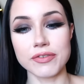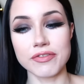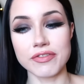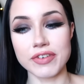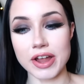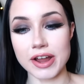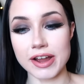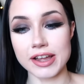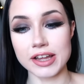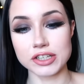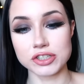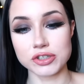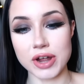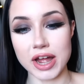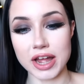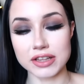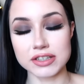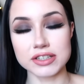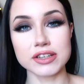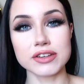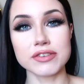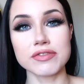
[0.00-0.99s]
very
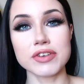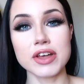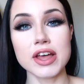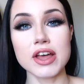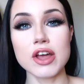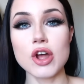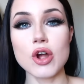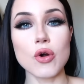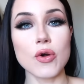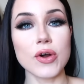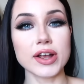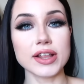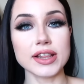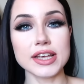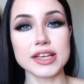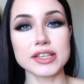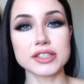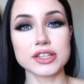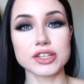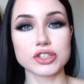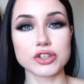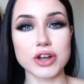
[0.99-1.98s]
attractive, or at
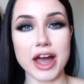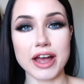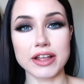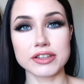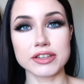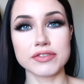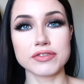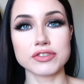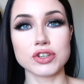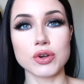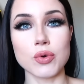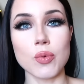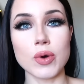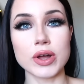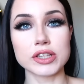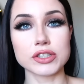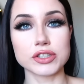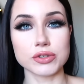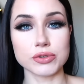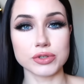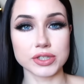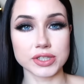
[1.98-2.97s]
least attractive to
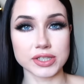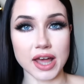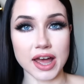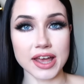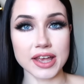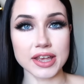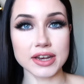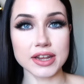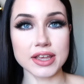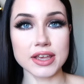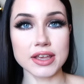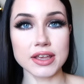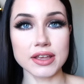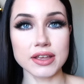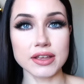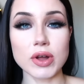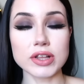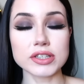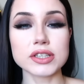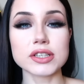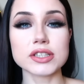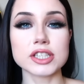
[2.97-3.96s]
what society
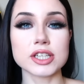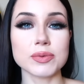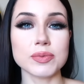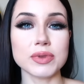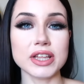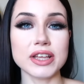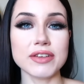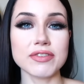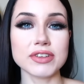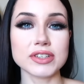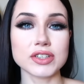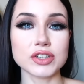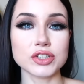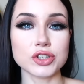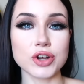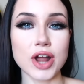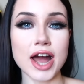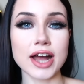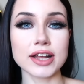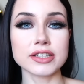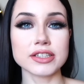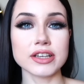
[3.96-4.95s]
wants us to believe is
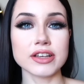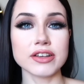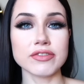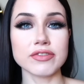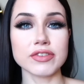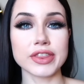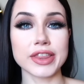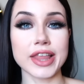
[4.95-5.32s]
attractive.